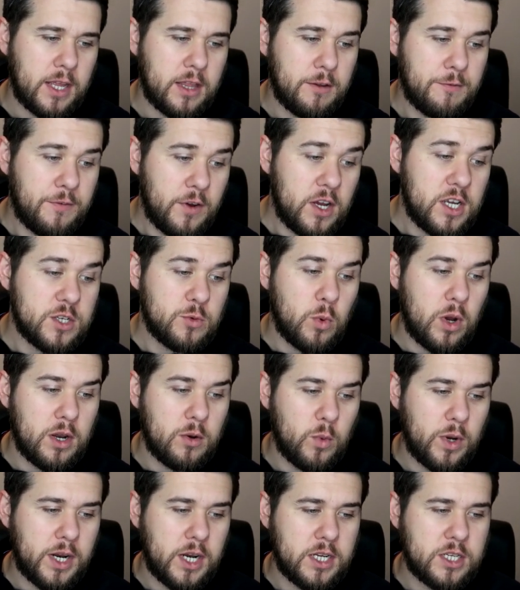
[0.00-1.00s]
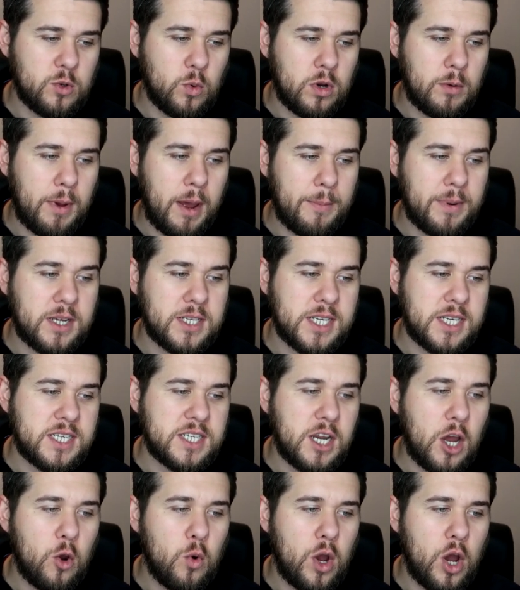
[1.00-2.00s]
And the first one we're going to talk about, because
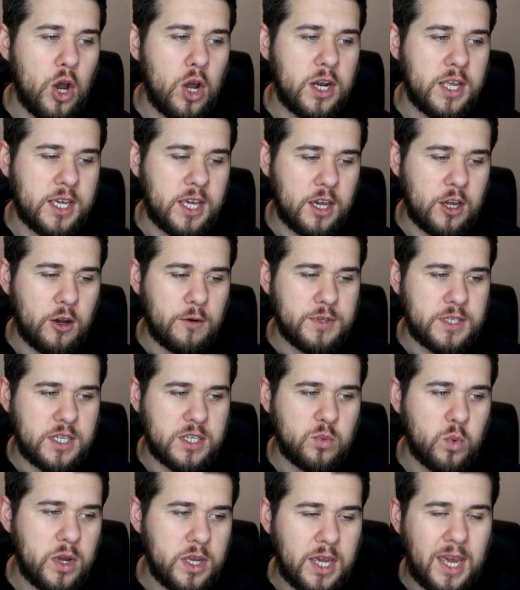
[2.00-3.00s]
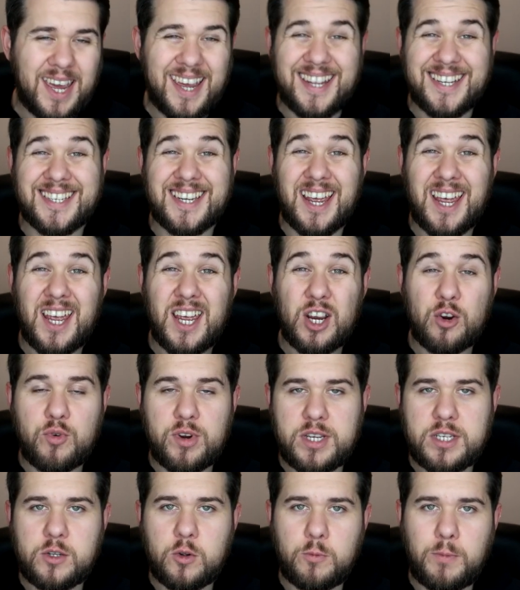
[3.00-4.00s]
there's no early kickoffs this week, is
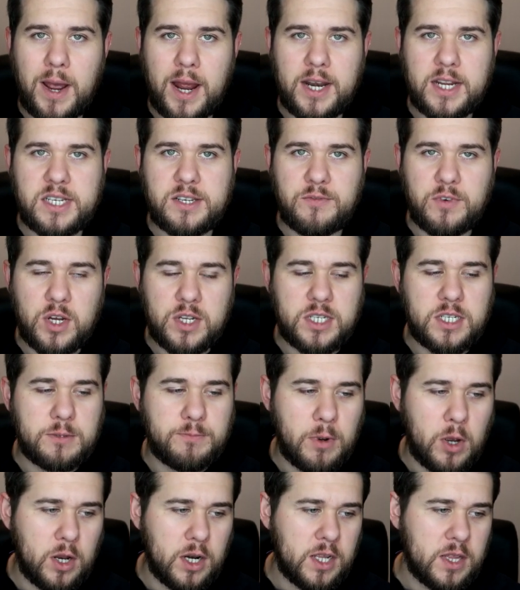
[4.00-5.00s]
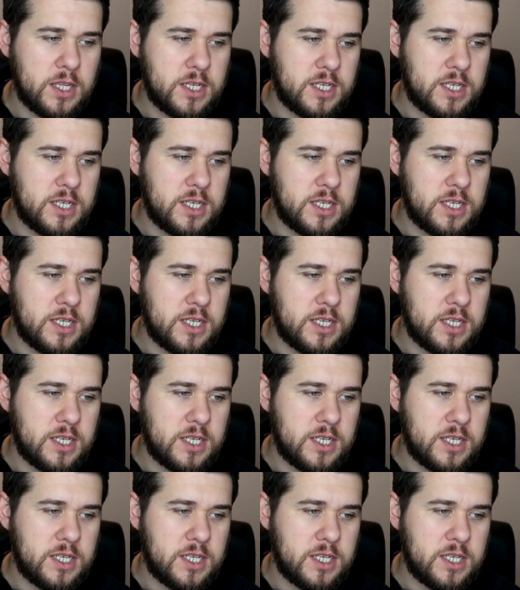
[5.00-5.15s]
Crystal Palace versus Burnley.